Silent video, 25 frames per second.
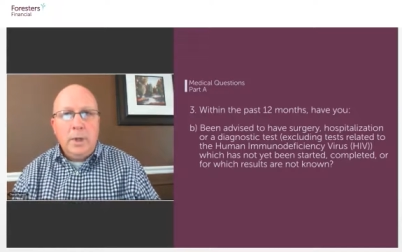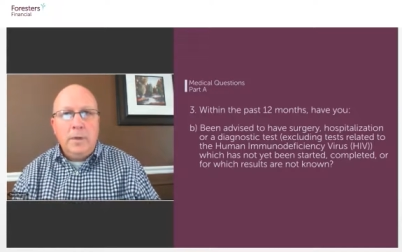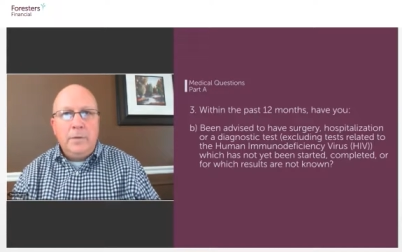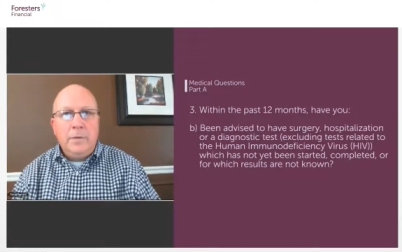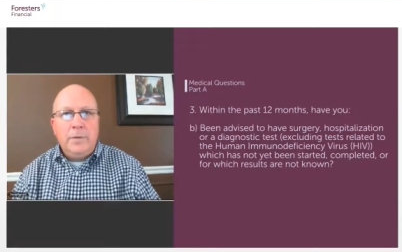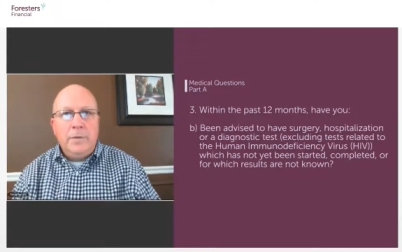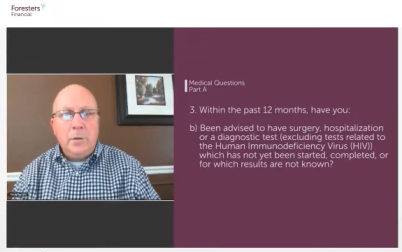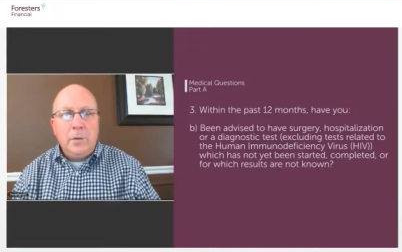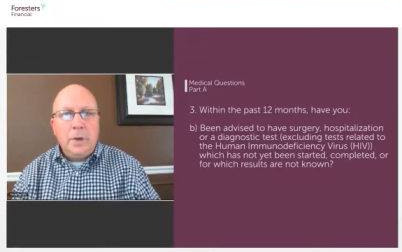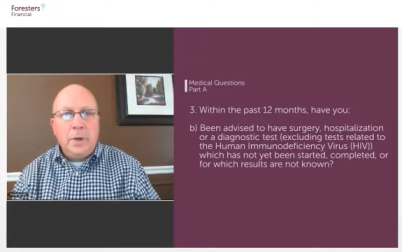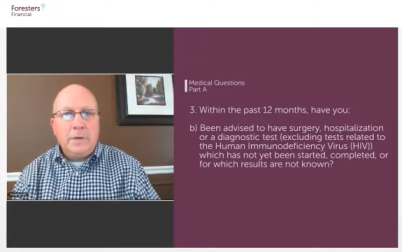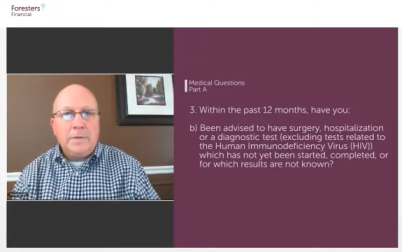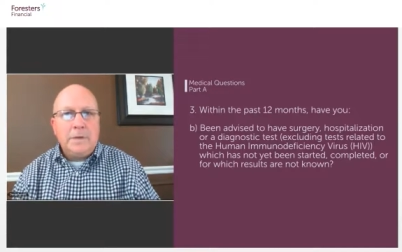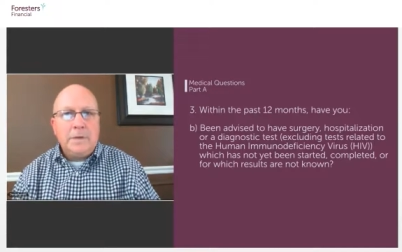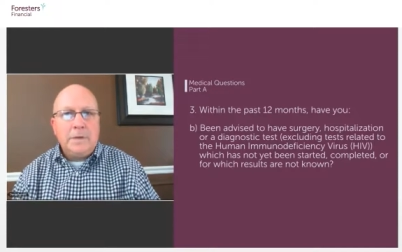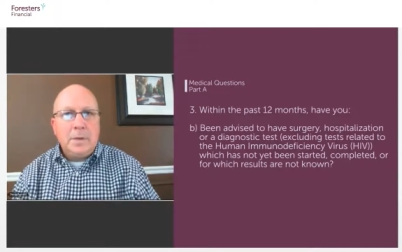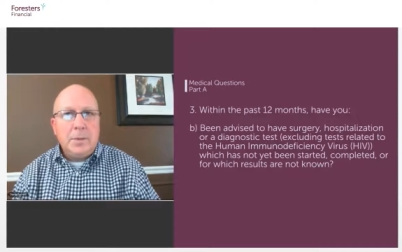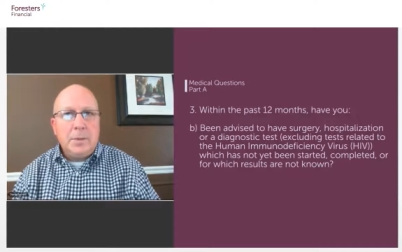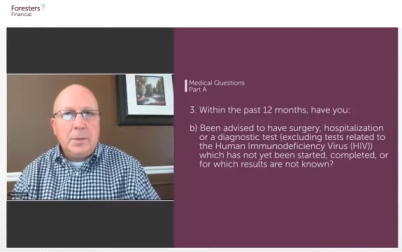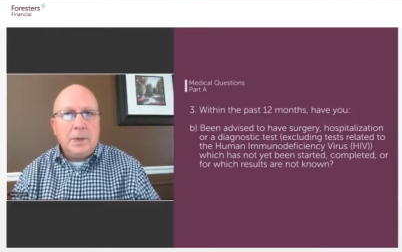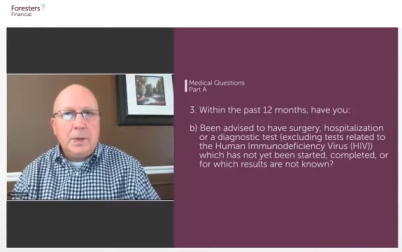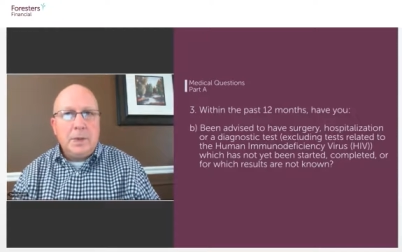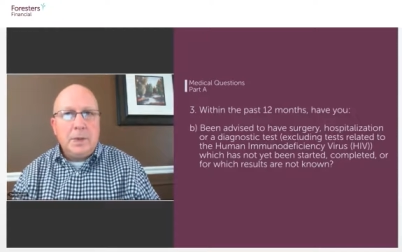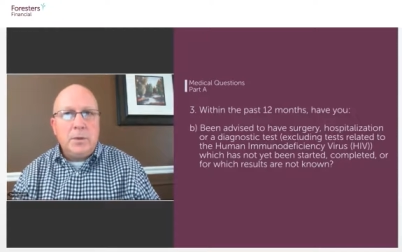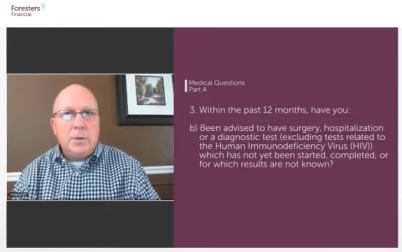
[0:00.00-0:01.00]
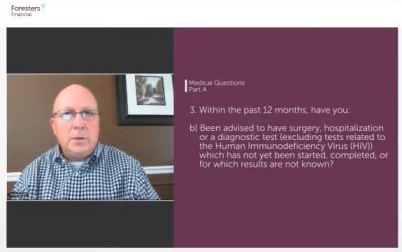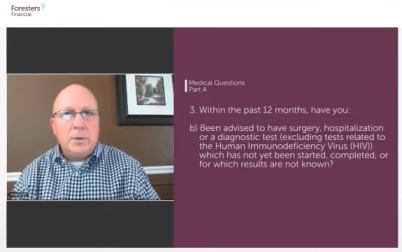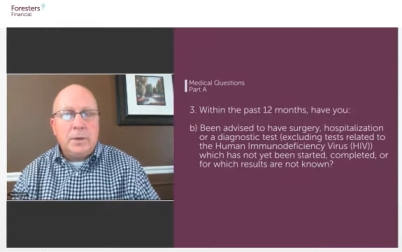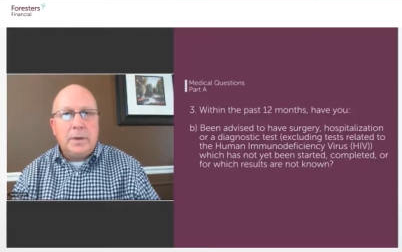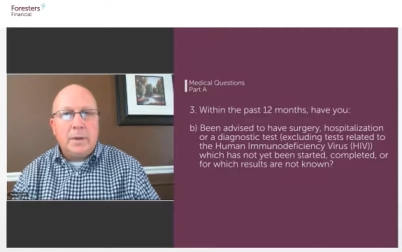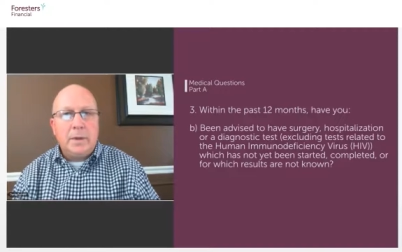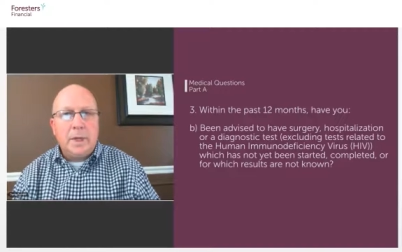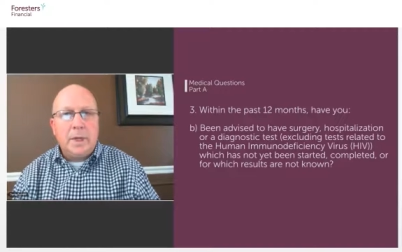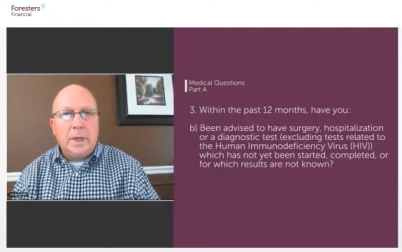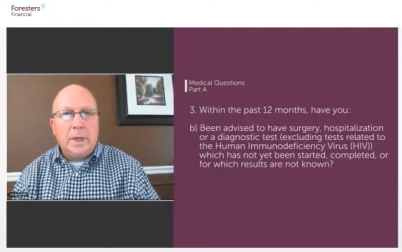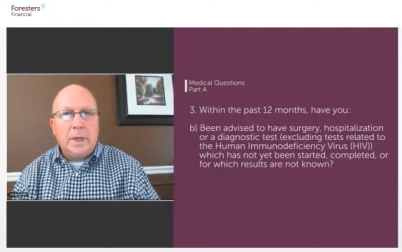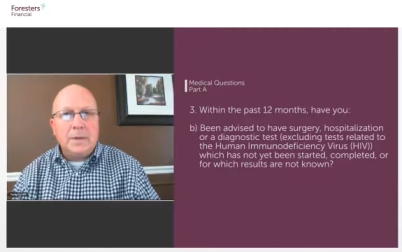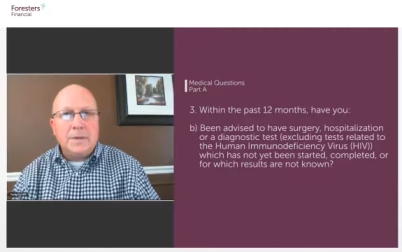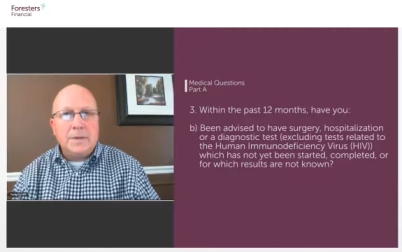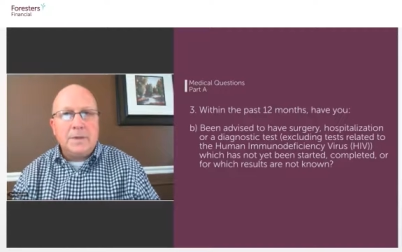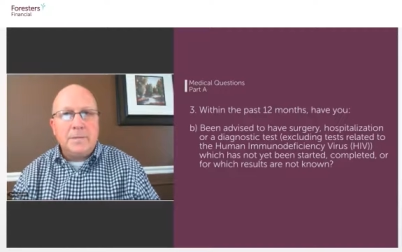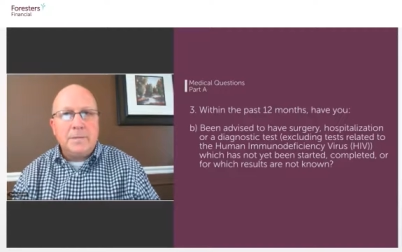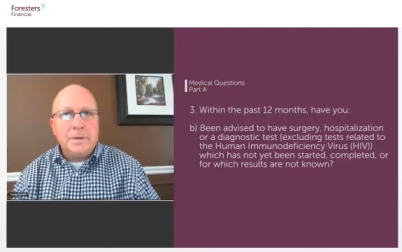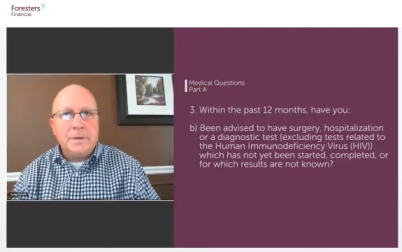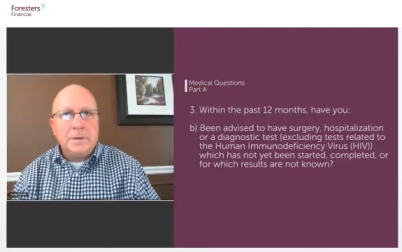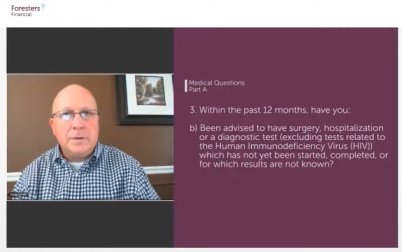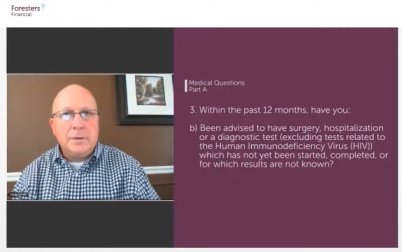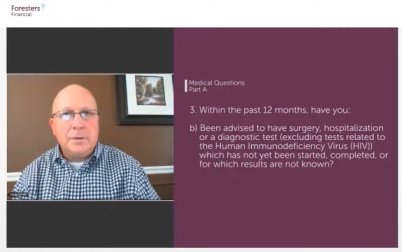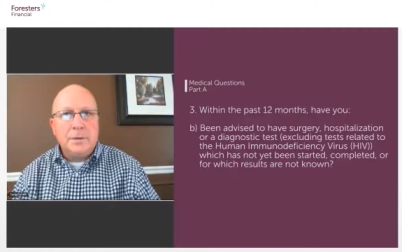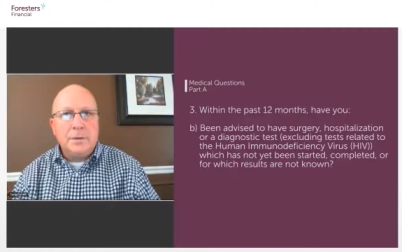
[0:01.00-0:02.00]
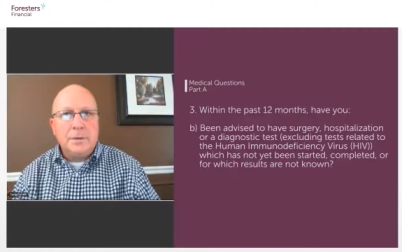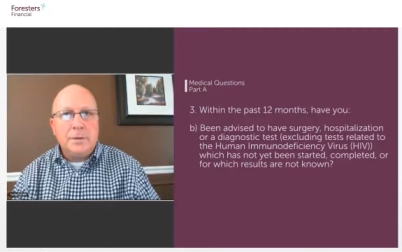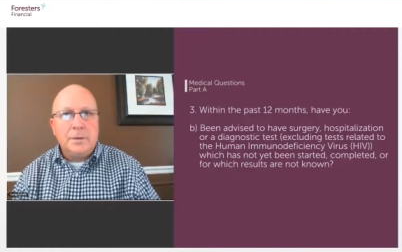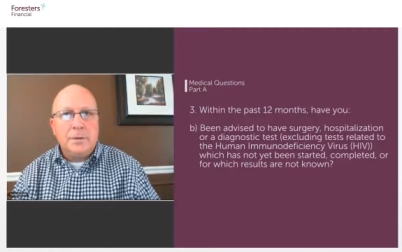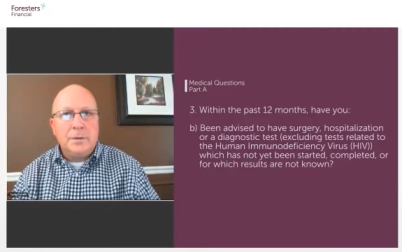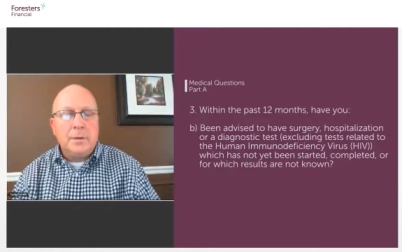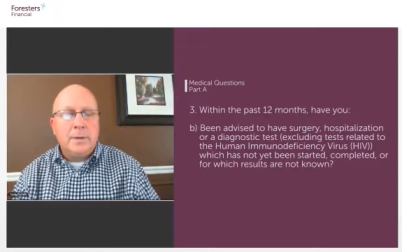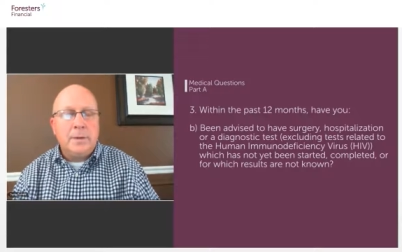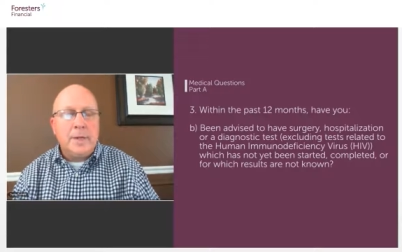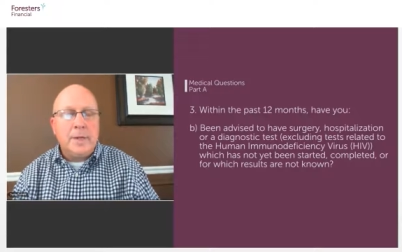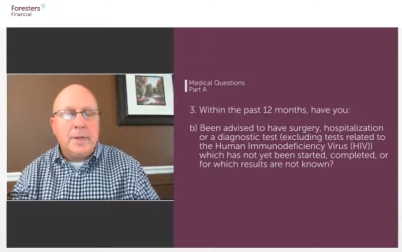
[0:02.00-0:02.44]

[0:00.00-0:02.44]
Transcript: if you have somebody who has a physical or